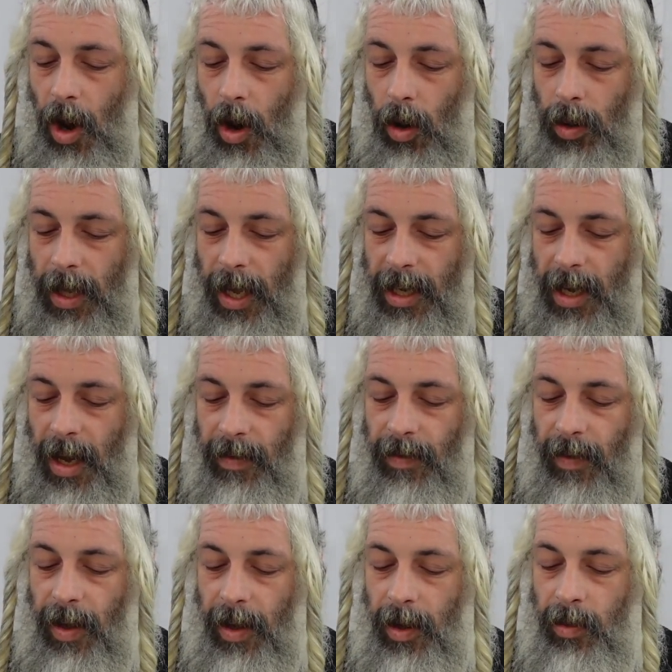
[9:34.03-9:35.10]
Ole
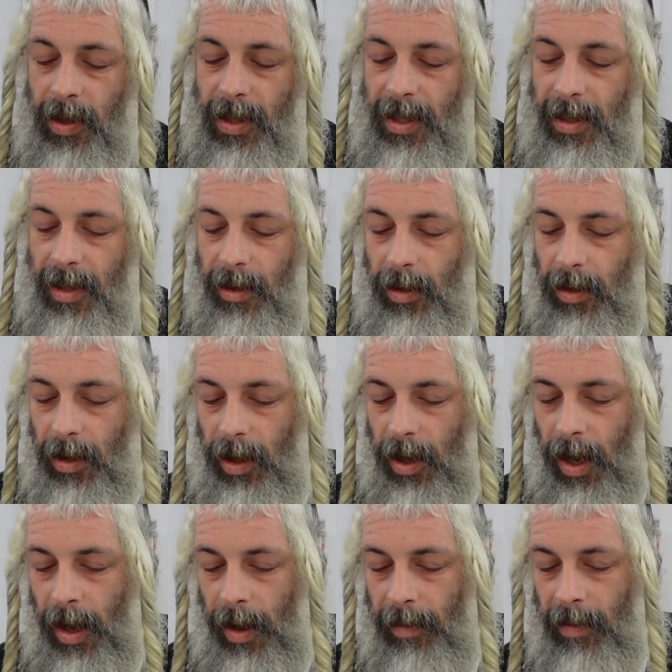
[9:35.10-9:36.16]
yafa, it would still
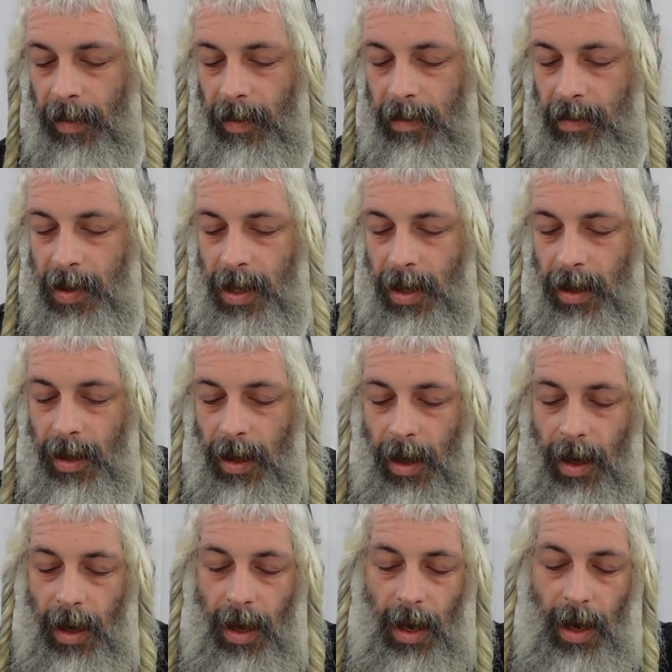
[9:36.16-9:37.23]
be
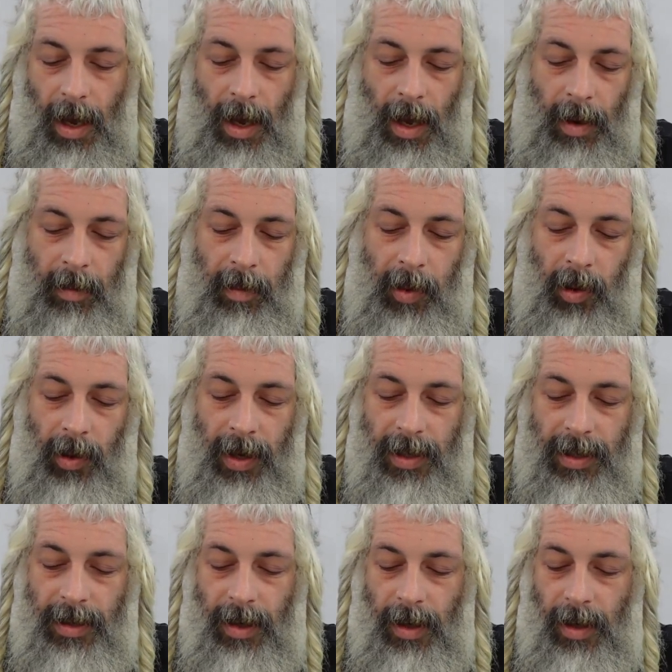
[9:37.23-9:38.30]

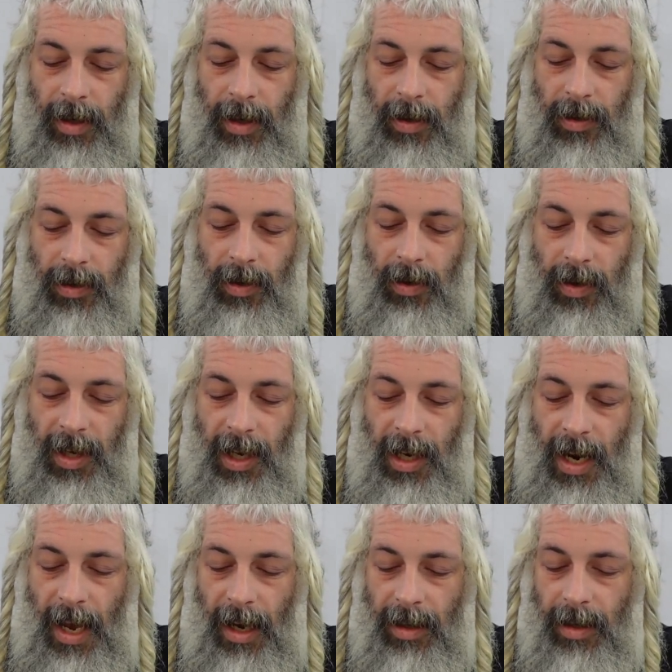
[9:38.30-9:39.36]
poised to
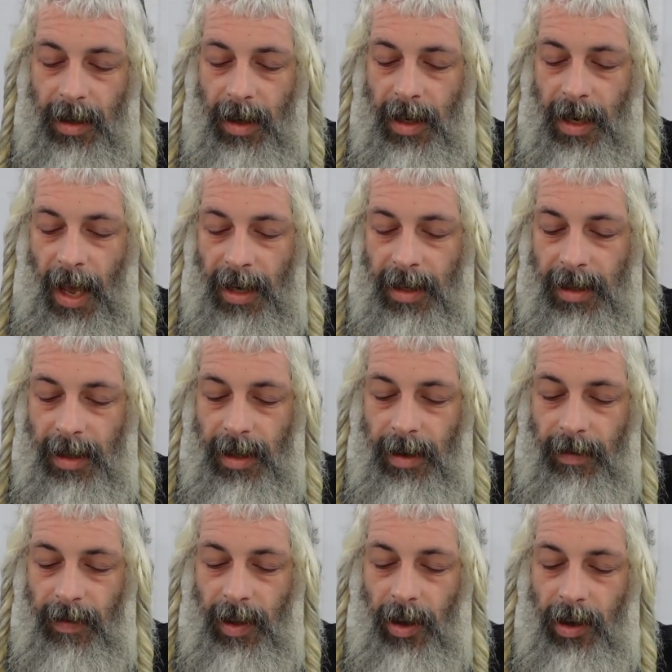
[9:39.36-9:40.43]
connect nicely,
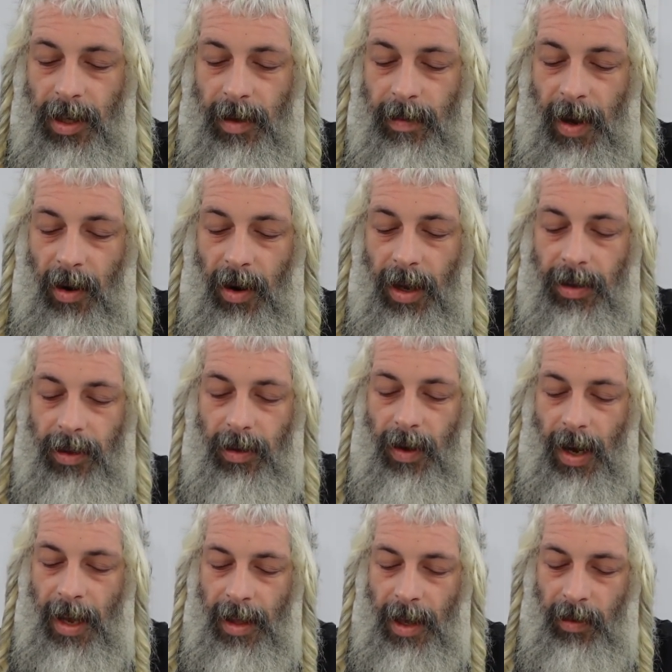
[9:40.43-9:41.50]
v'lo
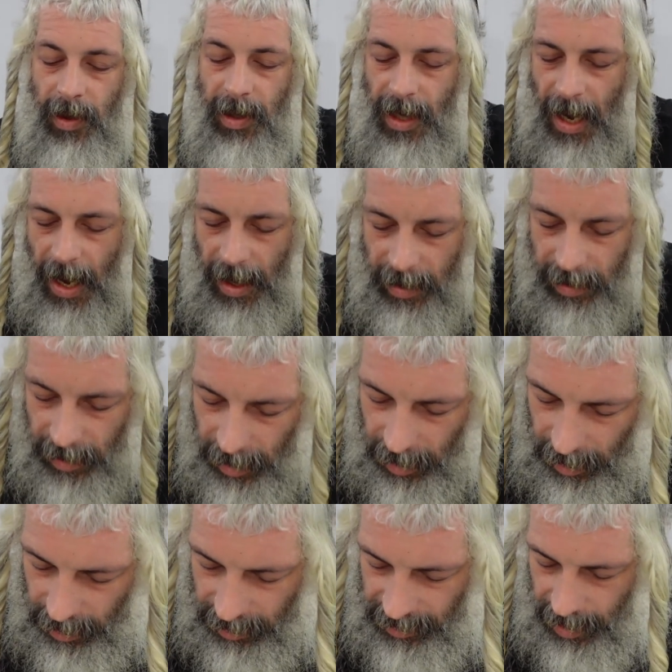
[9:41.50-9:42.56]
yitparadu, and they would not
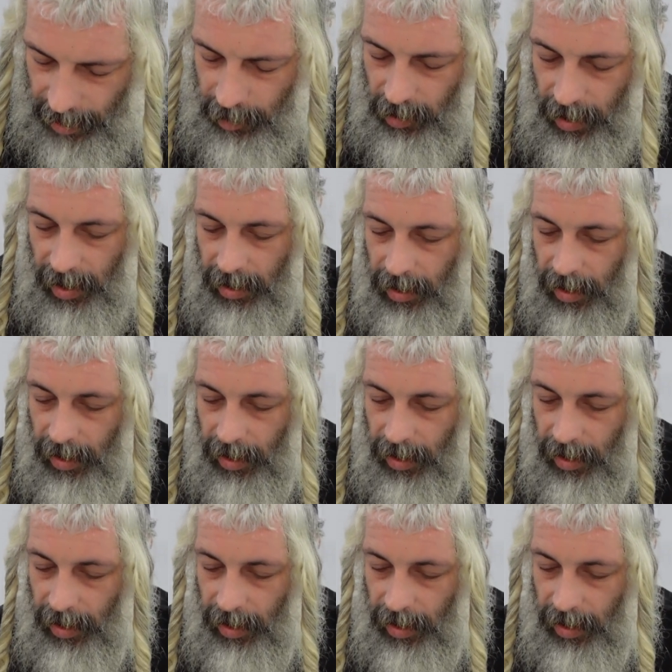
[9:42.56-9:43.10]
separate.